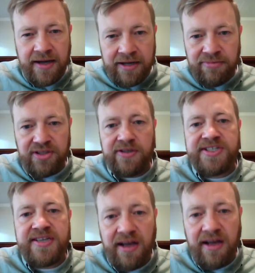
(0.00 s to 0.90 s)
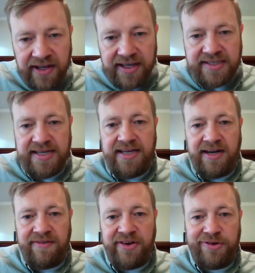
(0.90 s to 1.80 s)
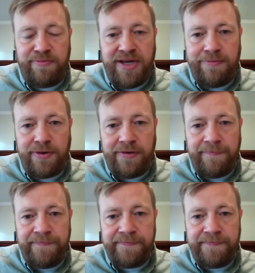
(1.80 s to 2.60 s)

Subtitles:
humble yourself and take care of other people.